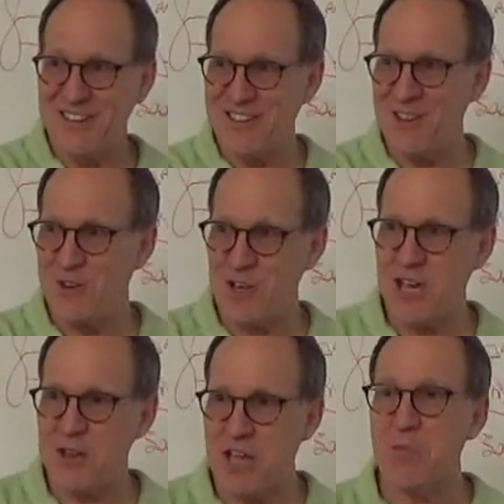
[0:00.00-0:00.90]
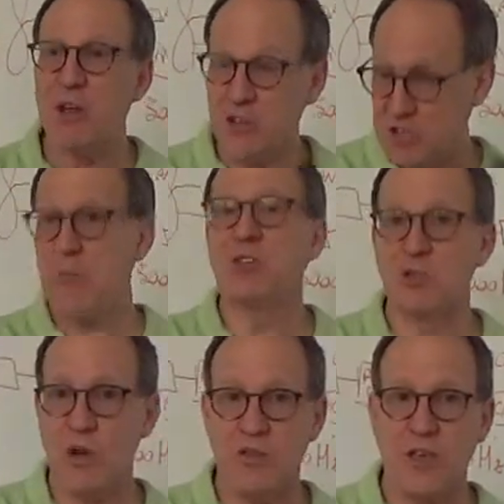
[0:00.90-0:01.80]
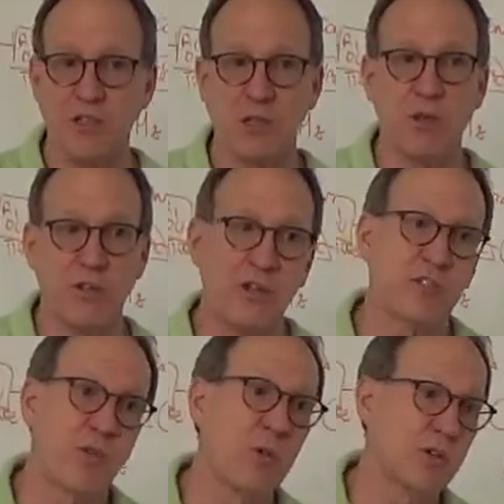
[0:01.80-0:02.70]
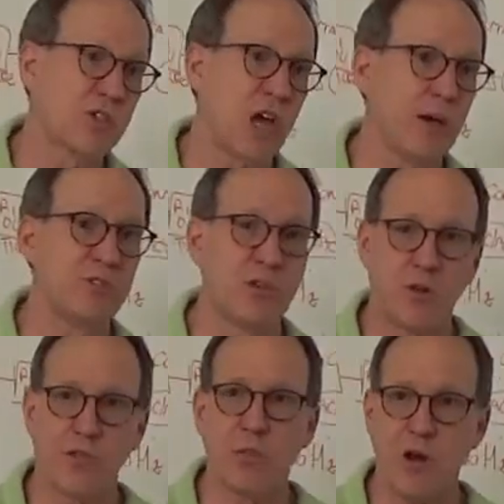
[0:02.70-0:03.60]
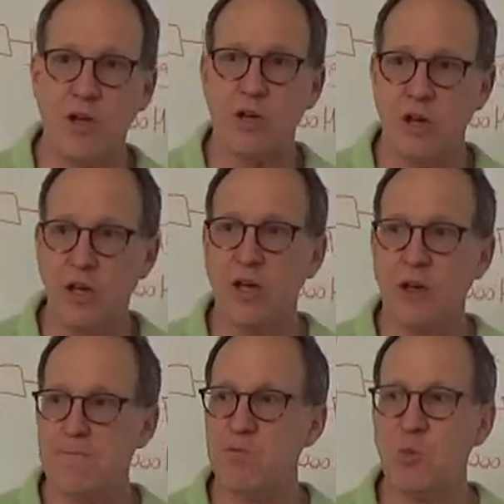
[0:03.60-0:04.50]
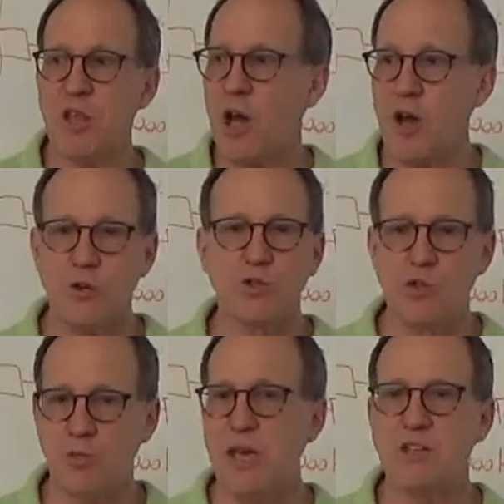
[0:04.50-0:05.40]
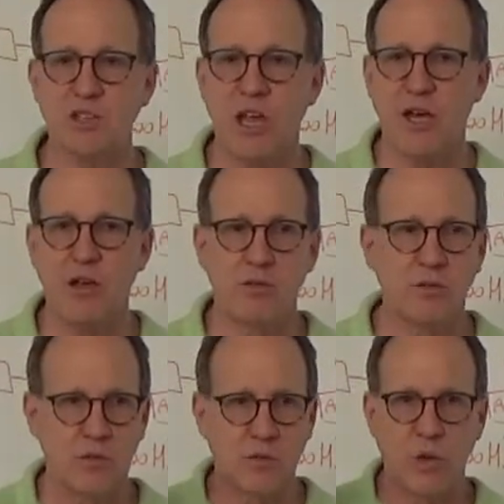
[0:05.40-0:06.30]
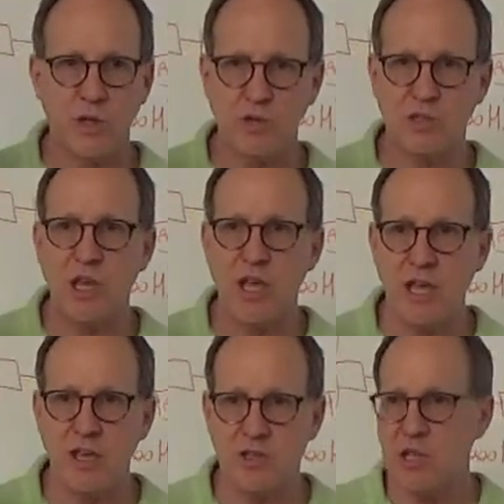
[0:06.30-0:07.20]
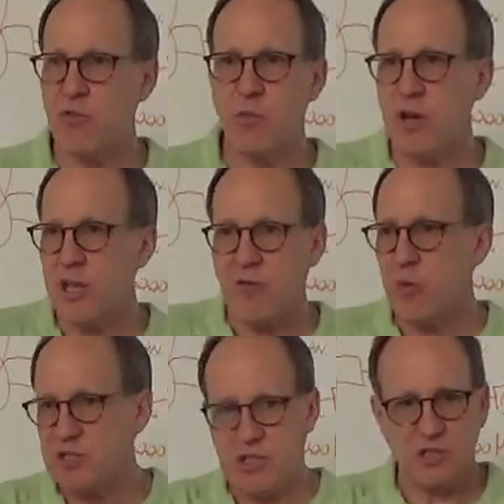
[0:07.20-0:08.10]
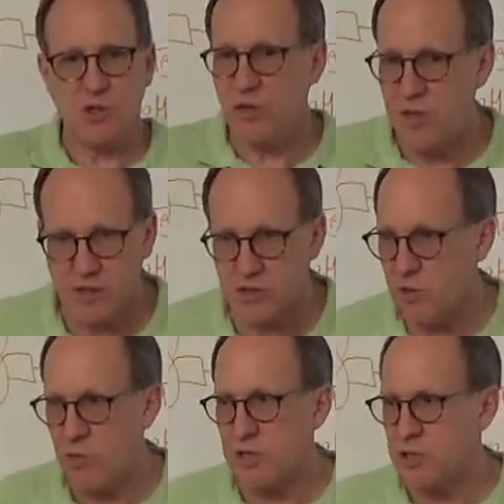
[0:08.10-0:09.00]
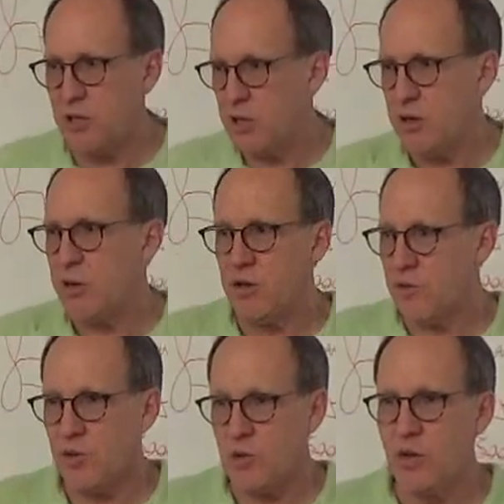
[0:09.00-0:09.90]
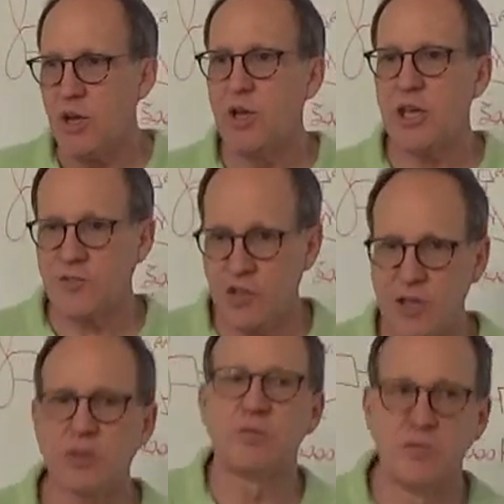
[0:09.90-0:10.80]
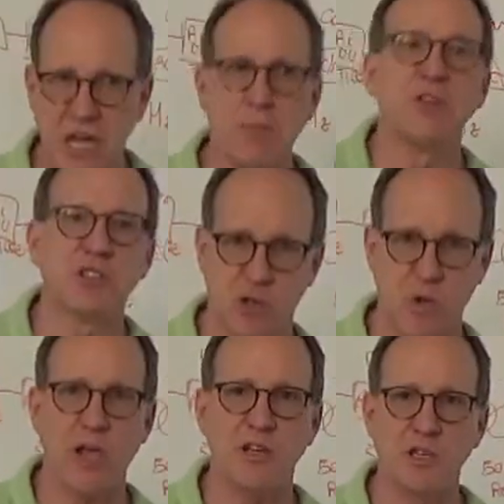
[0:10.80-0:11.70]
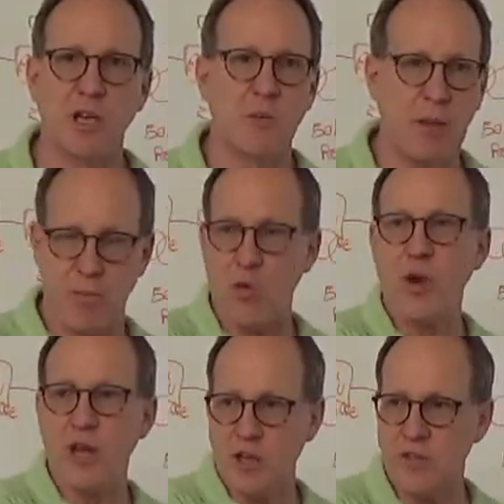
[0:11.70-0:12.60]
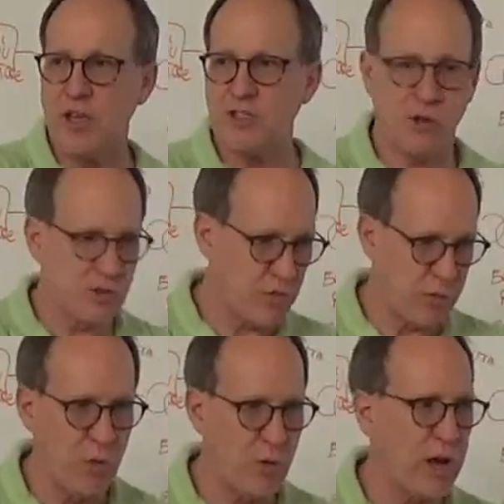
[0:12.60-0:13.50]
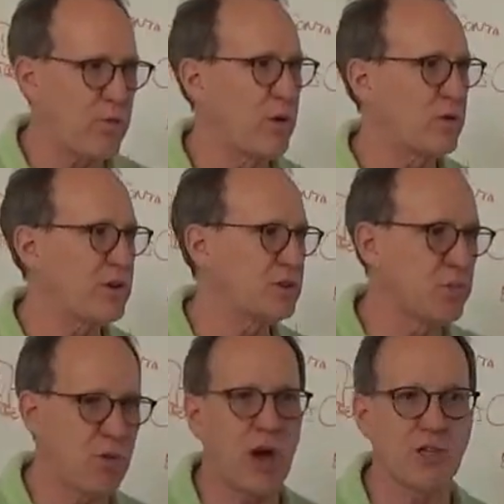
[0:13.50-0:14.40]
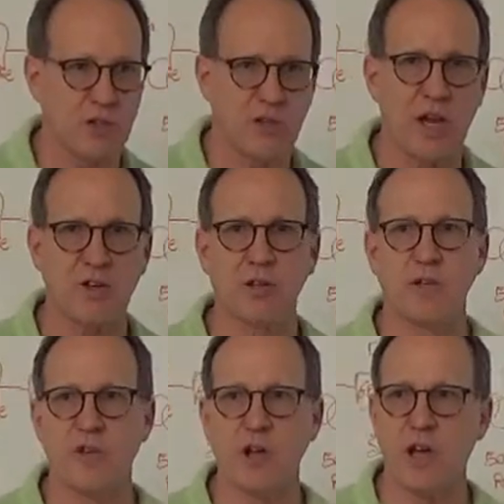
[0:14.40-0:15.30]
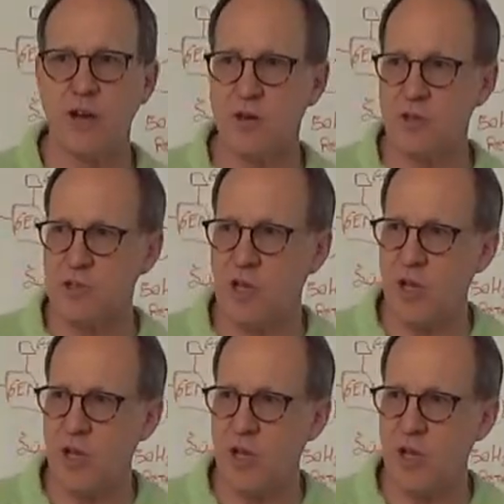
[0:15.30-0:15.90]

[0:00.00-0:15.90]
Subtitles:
you gotta be able to demonstrate things. I mean, at least for most jobs in North America, nobody hires you based on what you say, because everybody says good things at an interview. You have to demonstrate by pointing at things. Here's a report I wrote, here's a project that I delivered on, here's